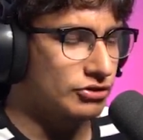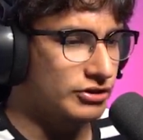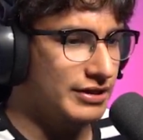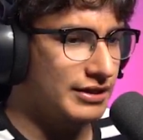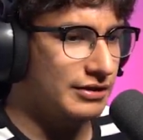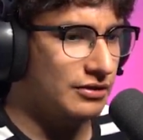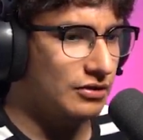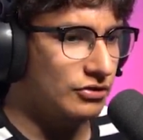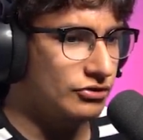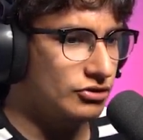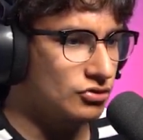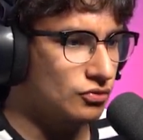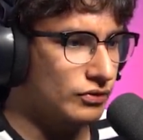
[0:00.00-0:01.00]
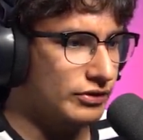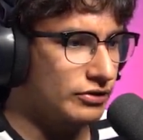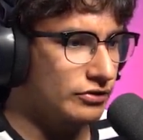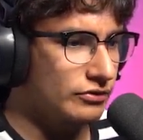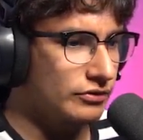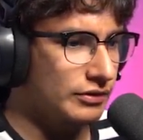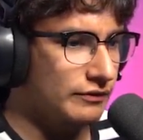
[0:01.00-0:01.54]
Did that car just
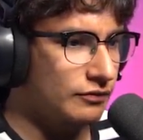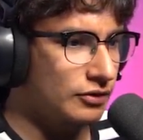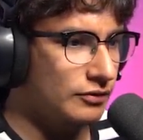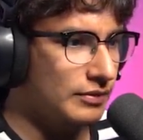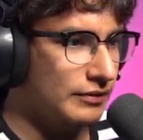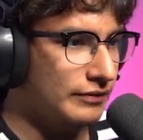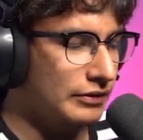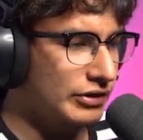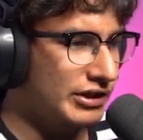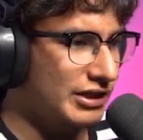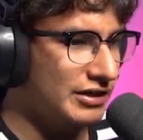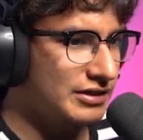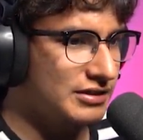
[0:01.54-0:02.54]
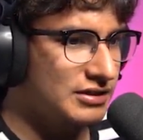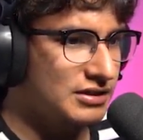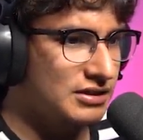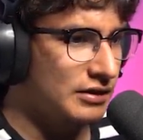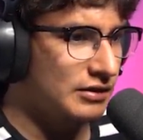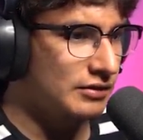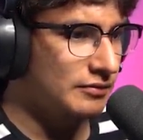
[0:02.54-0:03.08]
render in front of my very eyes?
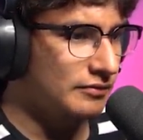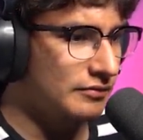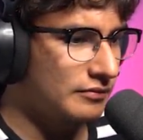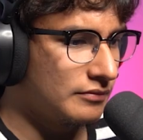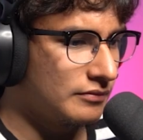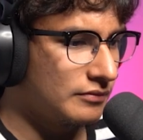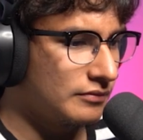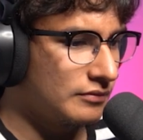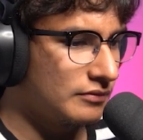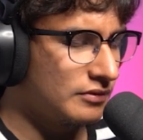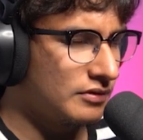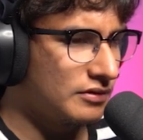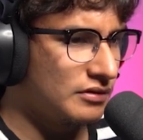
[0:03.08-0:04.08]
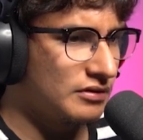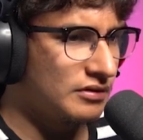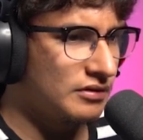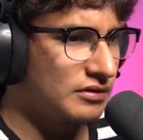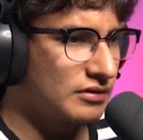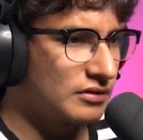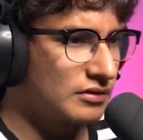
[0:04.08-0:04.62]
These are the same kind of soldiers
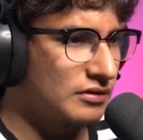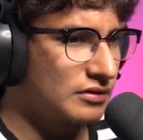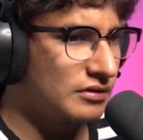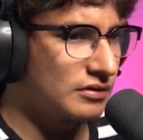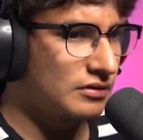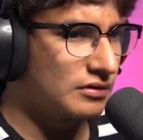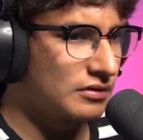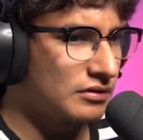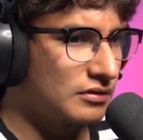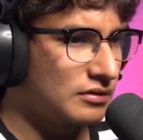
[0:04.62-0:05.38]
I saw in the sub.